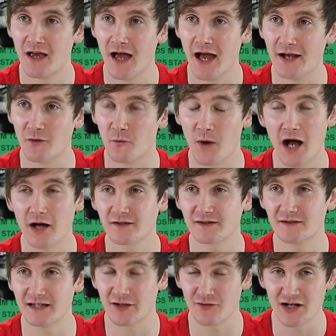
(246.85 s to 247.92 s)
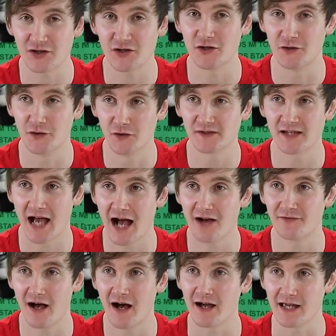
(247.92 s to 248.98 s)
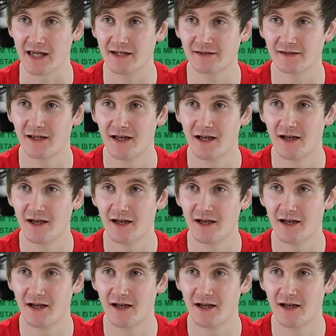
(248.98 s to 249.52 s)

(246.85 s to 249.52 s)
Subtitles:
And whilst the creature does have eyes,